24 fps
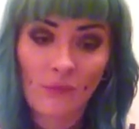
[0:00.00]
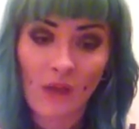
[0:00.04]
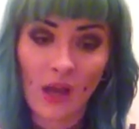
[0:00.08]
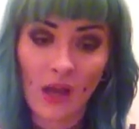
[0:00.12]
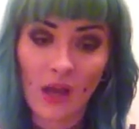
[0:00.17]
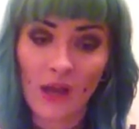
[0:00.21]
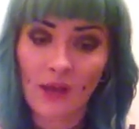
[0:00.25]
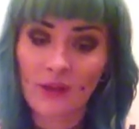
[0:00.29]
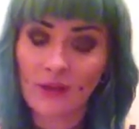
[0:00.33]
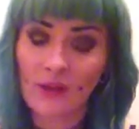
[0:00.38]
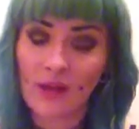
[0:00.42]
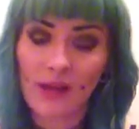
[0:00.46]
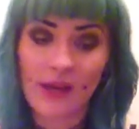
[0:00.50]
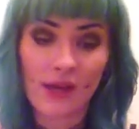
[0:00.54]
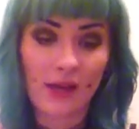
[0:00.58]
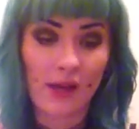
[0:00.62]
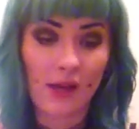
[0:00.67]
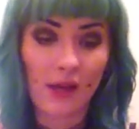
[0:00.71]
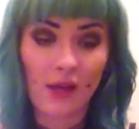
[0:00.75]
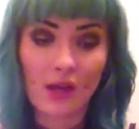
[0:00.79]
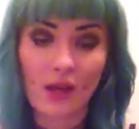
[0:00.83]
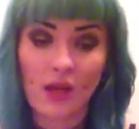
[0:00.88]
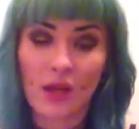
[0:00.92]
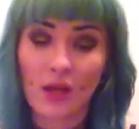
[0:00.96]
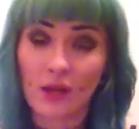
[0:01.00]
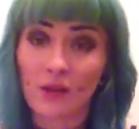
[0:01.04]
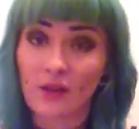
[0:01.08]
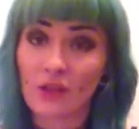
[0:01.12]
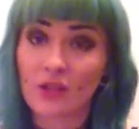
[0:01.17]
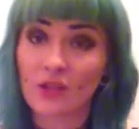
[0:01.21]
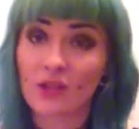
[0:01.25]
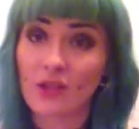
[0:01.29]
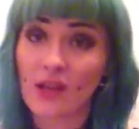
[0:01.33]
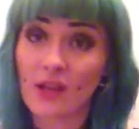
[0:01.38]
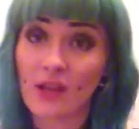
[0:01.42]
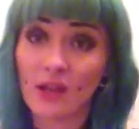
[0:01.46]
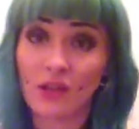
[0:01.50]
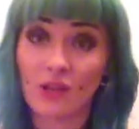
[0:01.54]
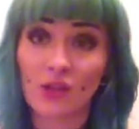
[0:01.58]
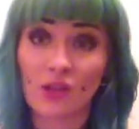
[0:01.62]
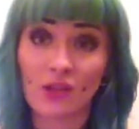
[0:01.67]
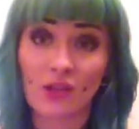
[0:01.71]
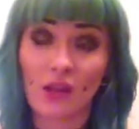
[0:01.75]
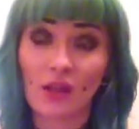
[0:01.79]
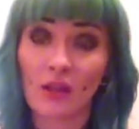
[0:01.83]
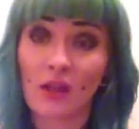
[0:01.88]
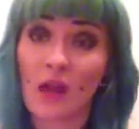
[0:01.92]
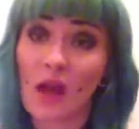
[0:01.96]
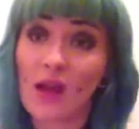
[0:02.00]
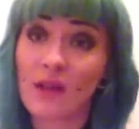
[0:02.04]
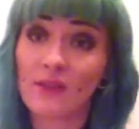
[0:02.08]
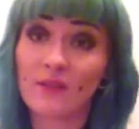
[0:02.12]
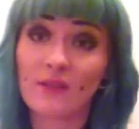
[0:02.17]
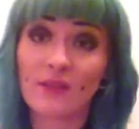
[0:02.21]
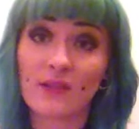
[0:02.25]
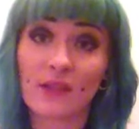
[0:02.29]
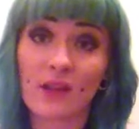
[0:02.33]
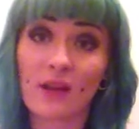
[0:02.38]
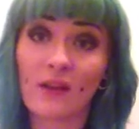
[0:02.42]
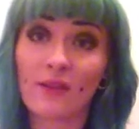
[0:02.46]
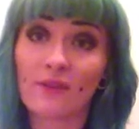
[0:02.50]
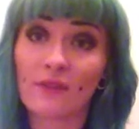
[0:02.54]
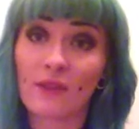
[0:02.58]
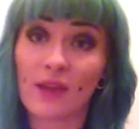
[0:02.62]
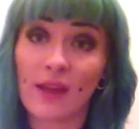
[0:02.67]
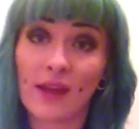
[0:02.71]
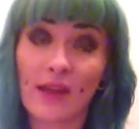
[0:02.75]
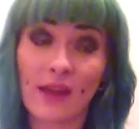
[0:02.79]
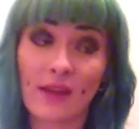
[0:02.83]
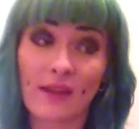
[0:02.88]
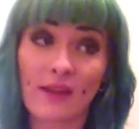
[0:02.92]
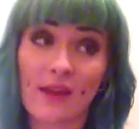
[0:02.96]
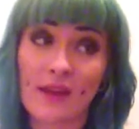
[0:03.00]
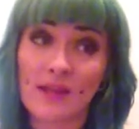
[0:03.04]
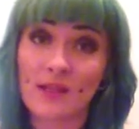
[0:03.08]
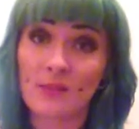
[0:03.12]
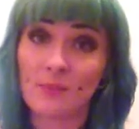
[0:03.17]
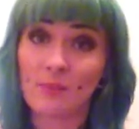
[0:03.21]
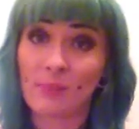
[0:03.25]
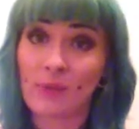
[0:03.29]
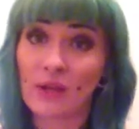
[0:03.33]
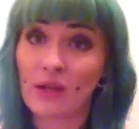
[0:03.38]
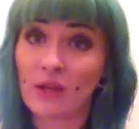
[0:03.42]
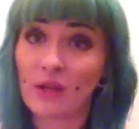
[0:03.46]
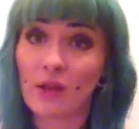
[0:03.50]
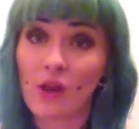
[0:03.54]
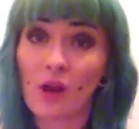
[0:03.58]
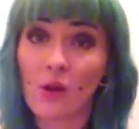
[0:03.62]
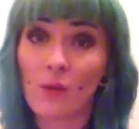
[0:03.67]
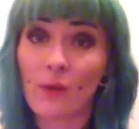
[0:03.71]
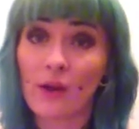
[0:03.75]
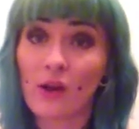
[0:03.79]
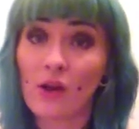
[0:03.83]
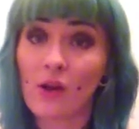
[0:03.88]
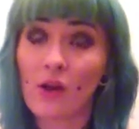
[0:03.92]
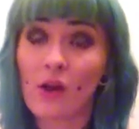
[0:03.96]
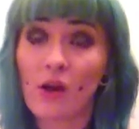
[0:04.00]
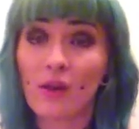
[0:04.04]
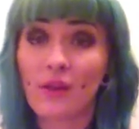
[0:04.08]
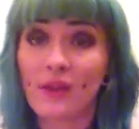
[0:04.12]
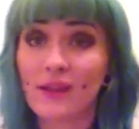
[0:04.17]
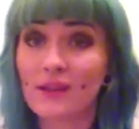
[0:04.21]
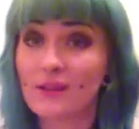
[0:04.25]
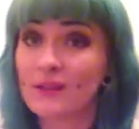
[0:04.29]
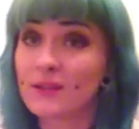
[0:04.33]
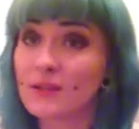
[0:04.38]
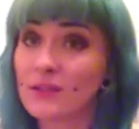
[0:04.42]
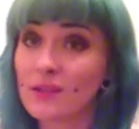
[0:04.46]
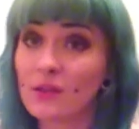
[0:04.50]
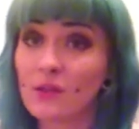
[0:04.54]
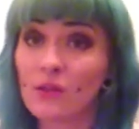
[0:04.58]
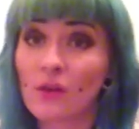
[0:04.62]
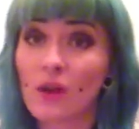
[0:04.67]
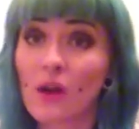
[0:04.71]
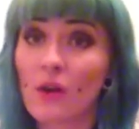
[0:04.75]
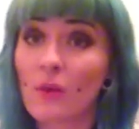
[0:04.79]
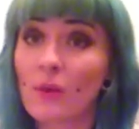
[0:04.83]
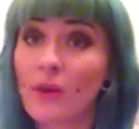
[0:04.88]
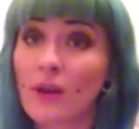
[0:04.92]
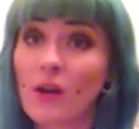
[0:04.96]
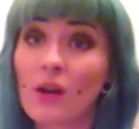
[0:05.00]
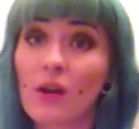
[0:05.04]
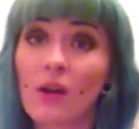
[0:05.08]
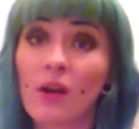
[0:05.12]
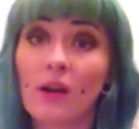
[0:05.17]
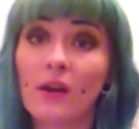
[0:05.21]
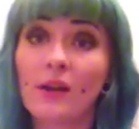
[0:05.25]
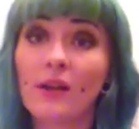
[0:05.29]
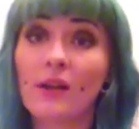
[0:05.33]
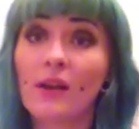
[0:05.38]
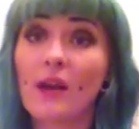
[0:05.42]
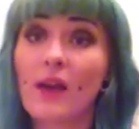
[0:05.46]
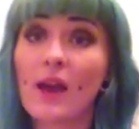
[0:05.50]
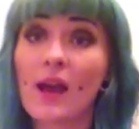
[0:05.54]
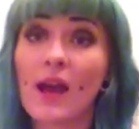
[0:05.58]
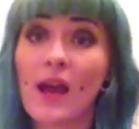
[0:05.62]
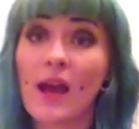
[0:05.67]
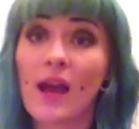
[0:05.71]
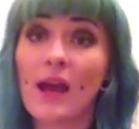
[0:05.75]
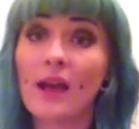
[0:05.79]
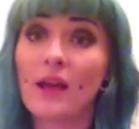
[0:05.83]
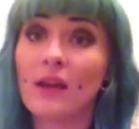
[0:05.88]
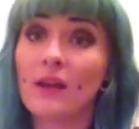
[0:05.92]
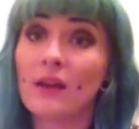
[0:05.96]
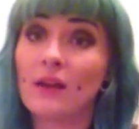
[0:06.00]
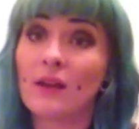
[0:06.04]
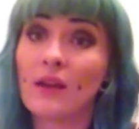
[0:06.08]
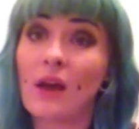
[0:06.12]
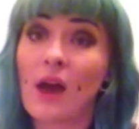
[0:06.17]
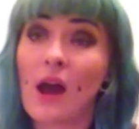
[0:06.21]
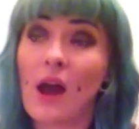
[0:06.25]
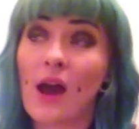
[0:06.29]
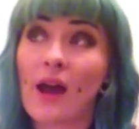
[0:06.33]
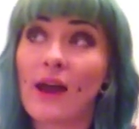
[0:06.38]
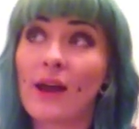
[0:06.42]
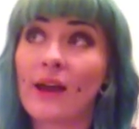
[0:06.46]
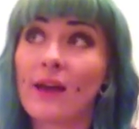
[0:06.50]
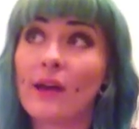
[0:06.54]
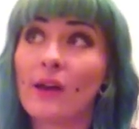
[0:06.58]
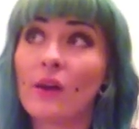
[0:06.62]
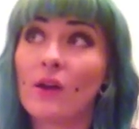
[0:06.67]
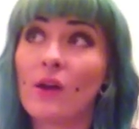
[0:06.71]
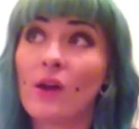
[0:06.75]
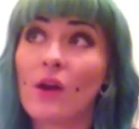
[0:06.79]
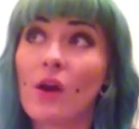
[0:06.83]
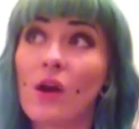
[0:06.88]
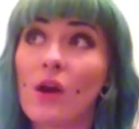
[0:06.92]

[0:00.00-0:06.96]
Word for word: and like, there's like just a lot of stuff like that's been going on, that's still going on, and I,